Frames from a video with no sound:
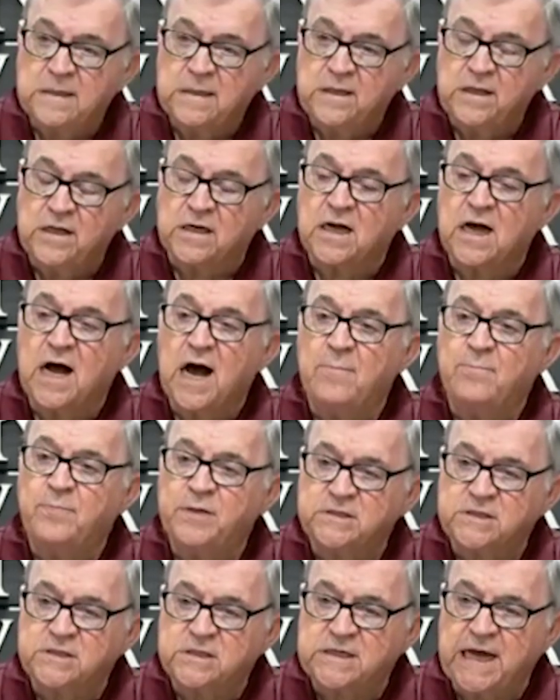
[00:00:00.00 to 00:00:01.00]
the
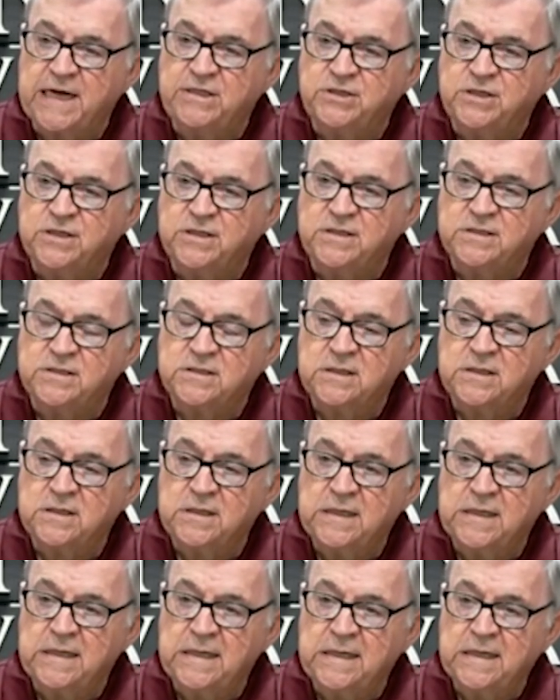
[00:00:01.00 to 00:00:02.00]
compensations,
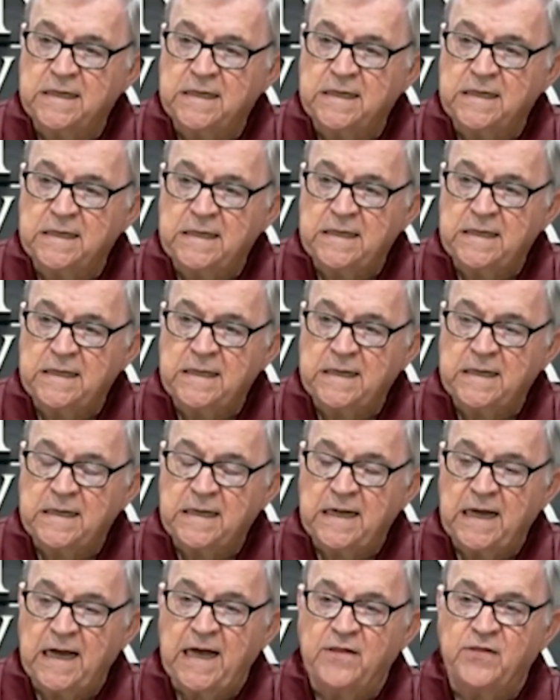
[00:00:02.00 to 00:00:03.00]

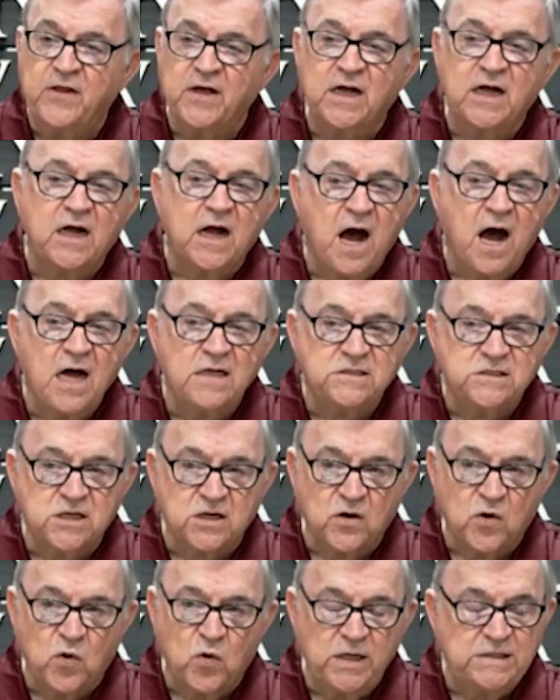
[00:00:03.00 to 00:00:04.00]
and the
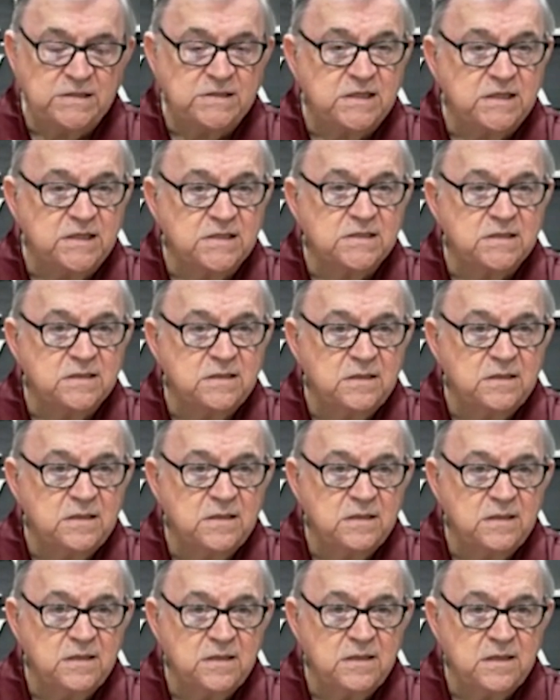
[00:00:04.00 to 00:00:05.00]
consequences
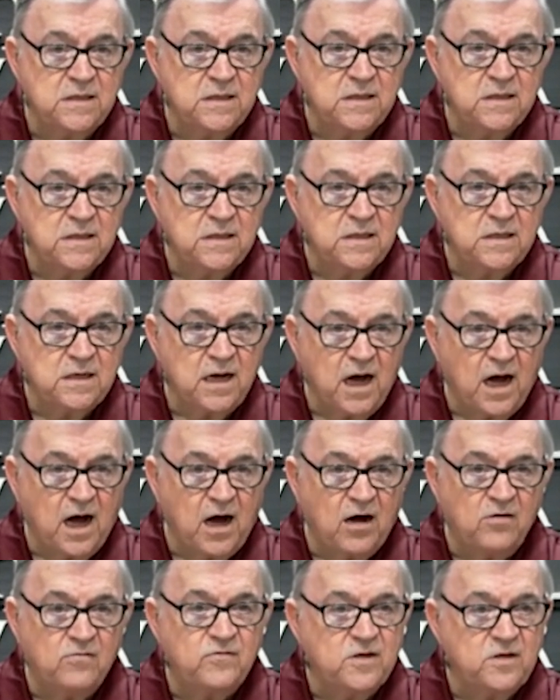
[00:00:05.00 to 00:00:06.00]

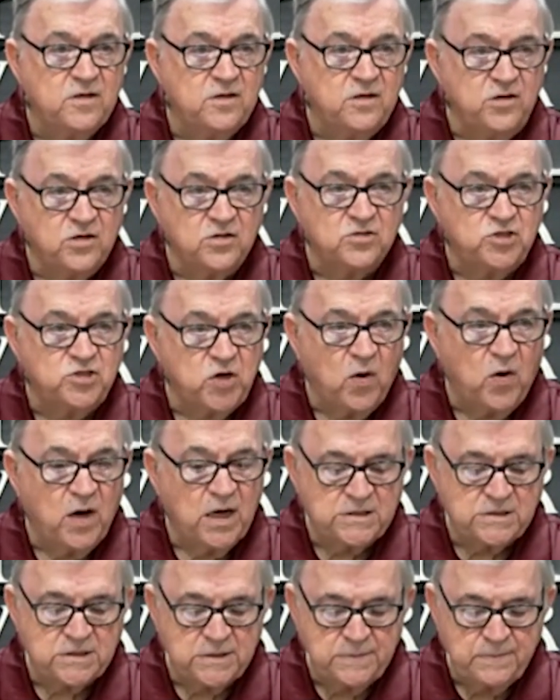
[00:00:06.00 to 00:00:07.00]
of your
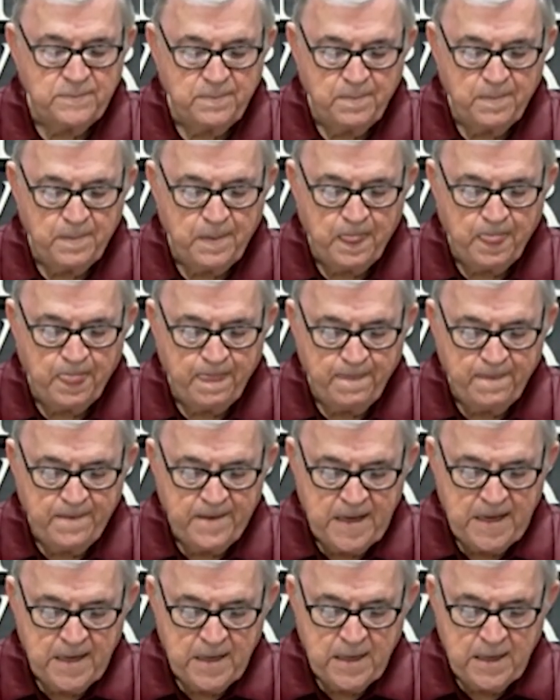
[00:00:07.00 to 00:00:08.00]
choice.
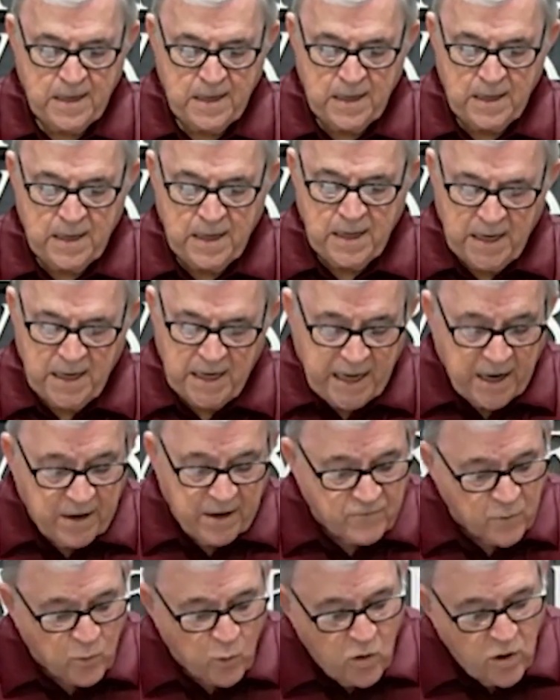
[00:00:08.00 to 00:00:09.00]
And
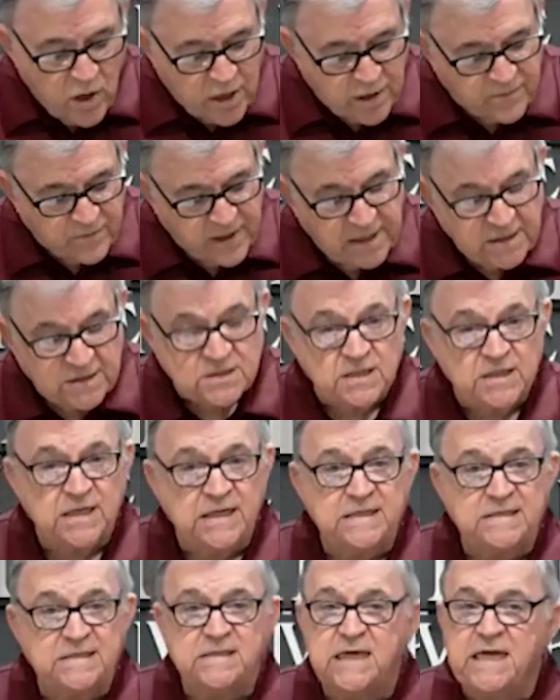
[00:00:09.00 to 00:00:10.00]
every one of these
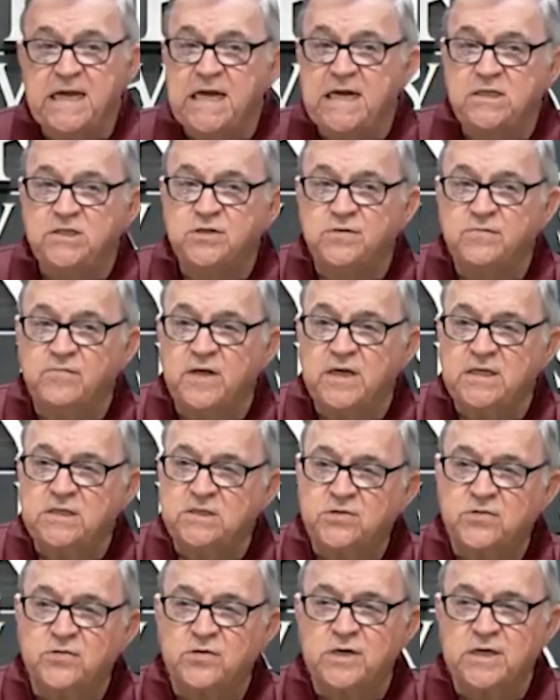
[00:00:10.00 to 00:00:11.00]
things, each of these
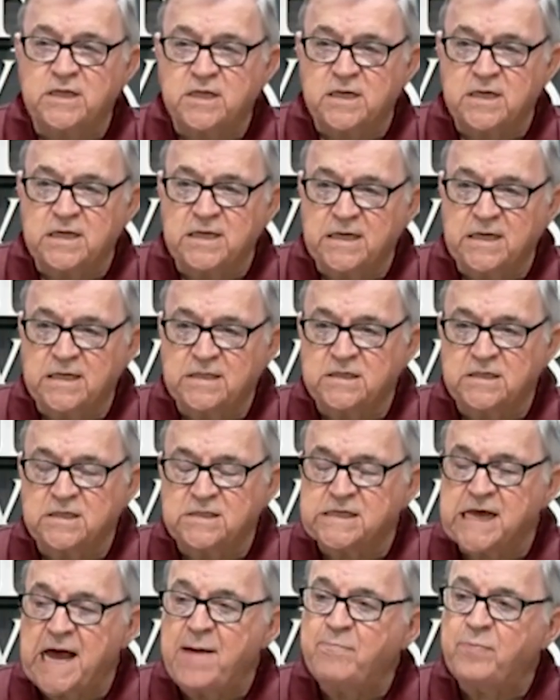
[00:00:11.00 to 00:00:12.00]
three things
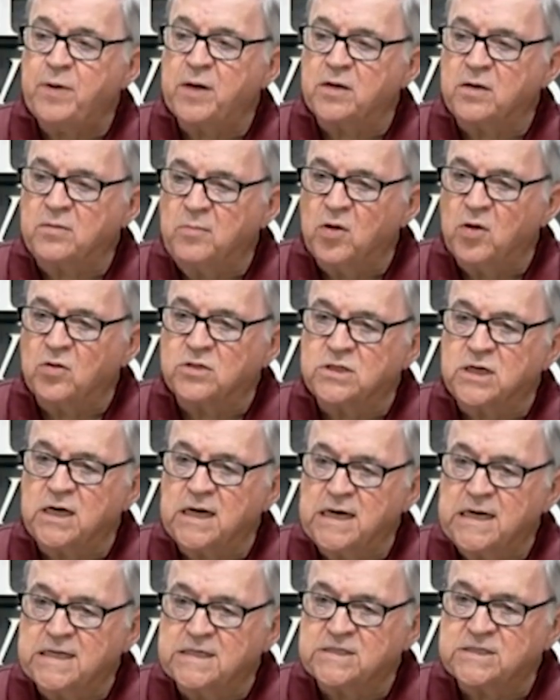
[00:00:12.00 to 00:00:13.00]
is applicable to
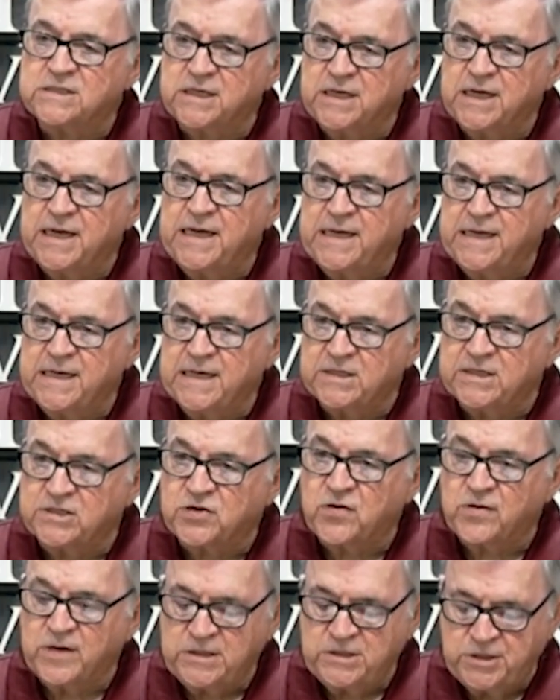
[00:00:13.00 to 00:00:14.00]
us today as
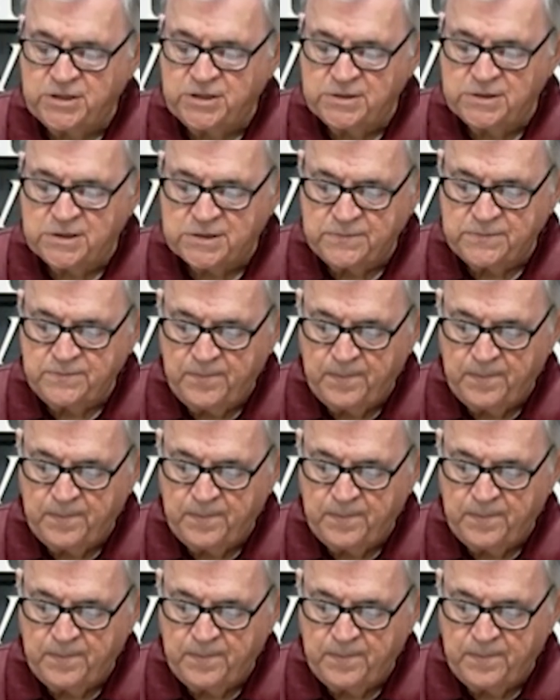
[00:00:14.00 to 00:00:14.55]
Christians.